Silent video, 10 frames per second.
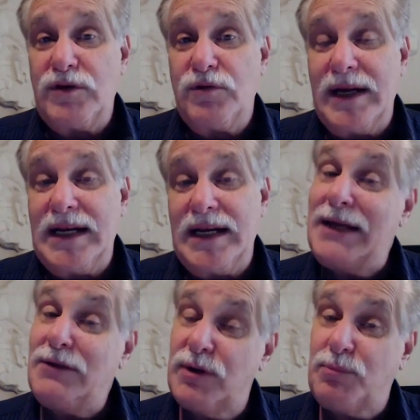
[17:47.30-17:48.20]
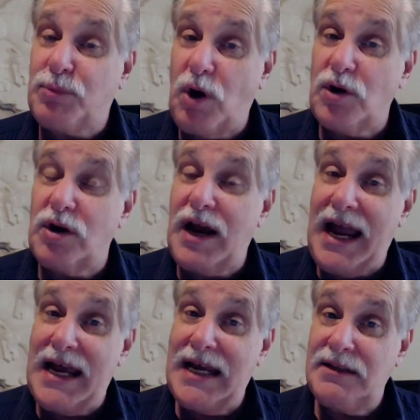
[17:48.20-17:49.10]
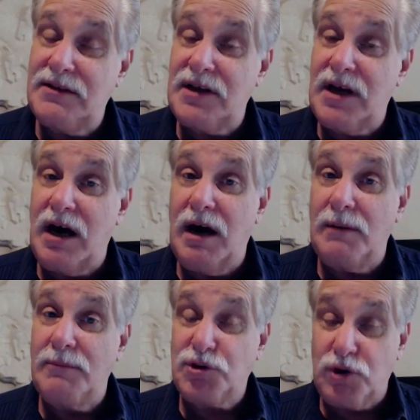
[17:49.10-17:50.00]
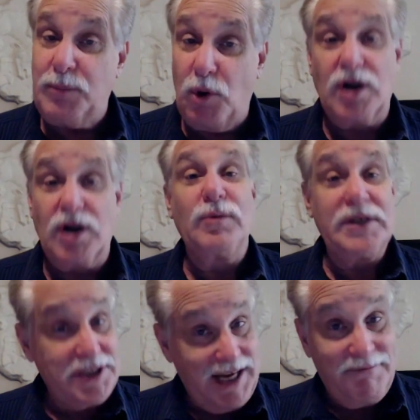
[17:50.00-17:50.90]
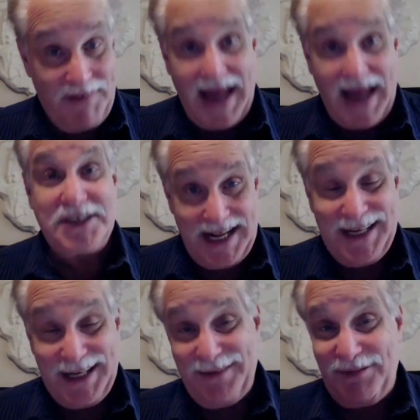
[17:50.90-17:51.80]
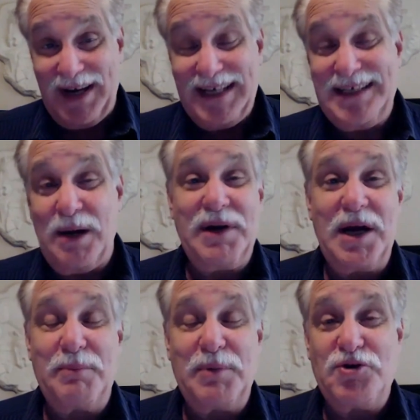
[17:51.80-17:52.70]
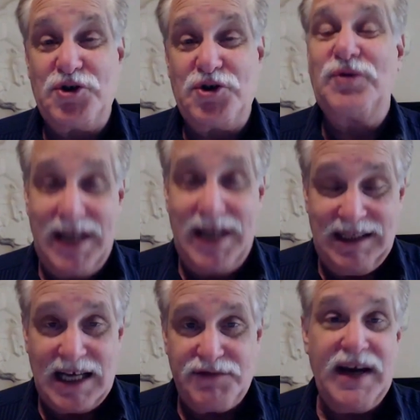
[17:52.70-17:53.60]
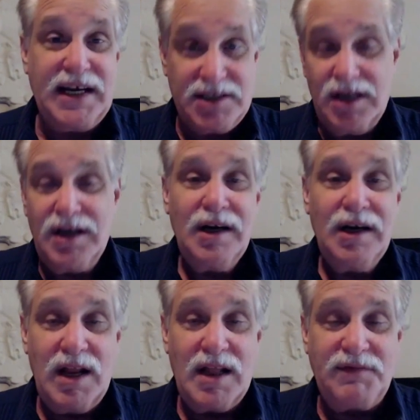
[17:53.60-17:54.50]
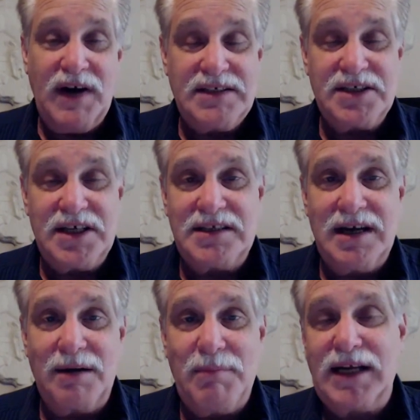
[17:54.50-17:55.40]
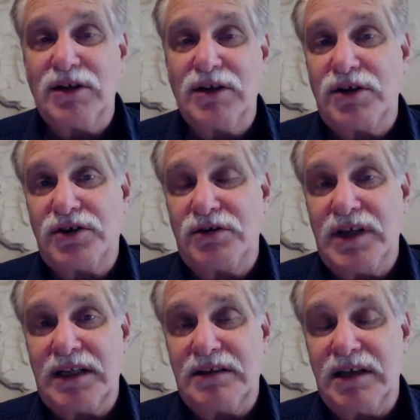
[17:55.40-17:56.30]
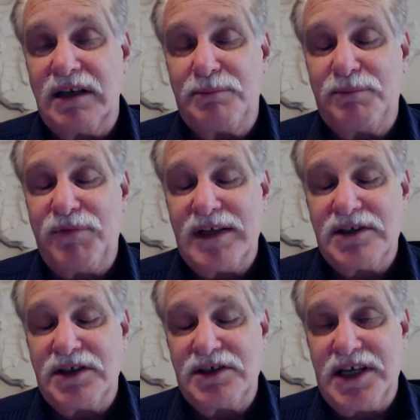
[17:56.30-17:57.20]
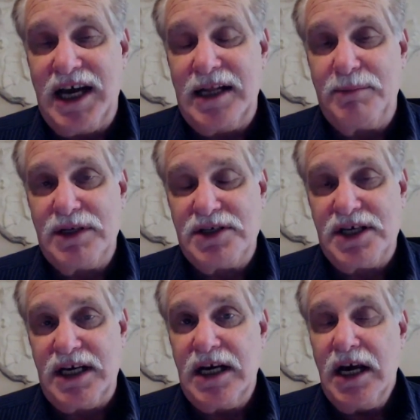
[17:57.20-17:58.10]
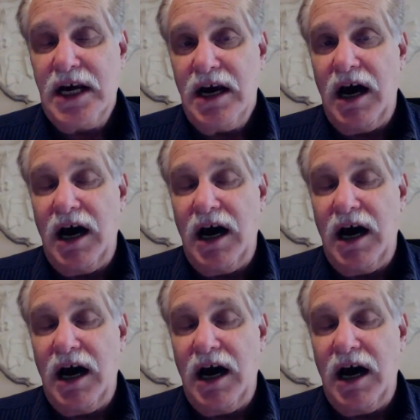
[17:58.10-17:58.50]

between Adrian Broner and Sean Porter, which is a fascinating fight coming up in June in Las Vegas. One of the fights that Mike alluded to that fans can see on NBC.